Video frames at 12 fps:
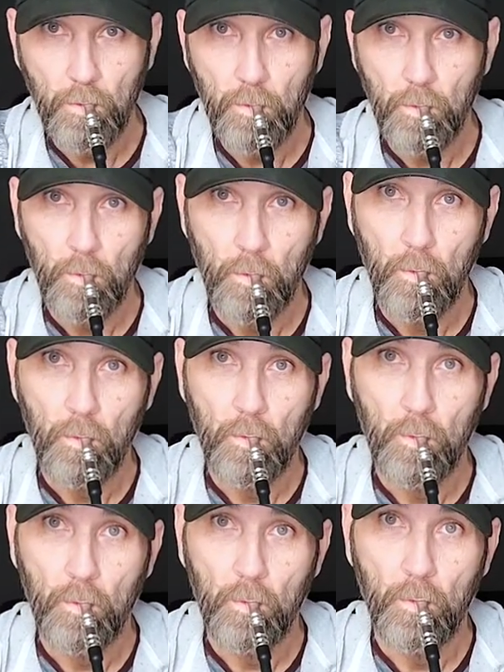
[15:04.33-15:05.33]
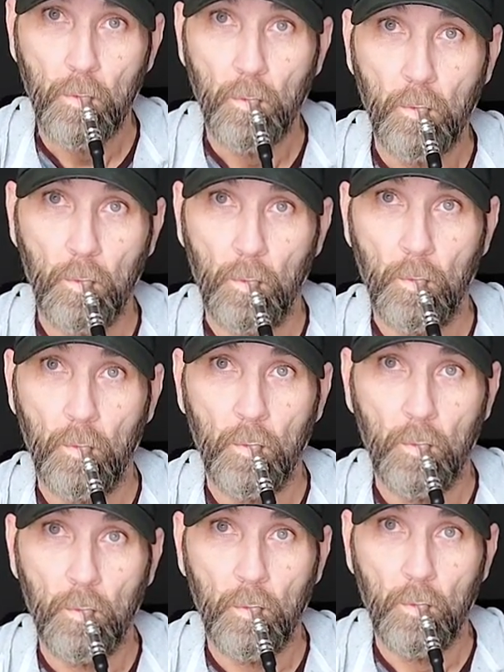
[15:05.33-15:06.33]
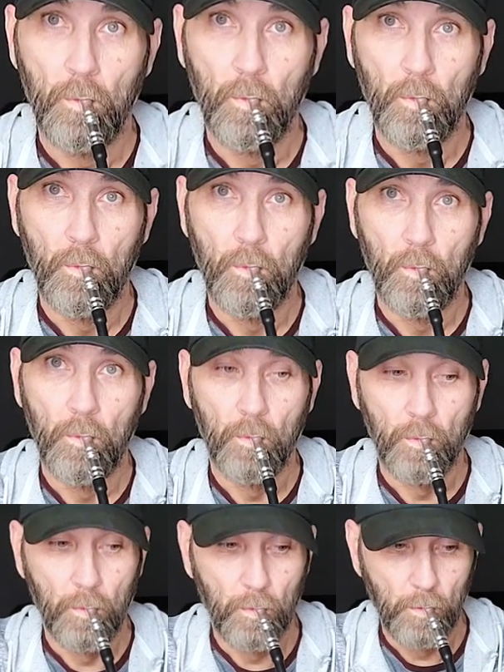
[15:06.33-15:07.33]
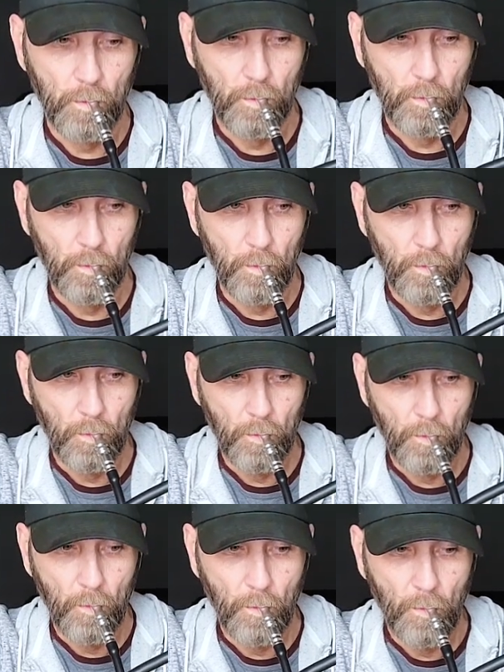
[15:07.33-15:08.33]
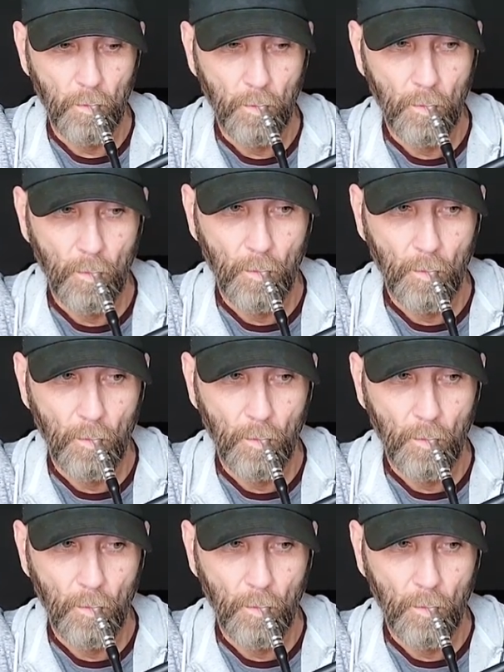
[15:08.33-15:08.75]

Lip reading: Nothing is said.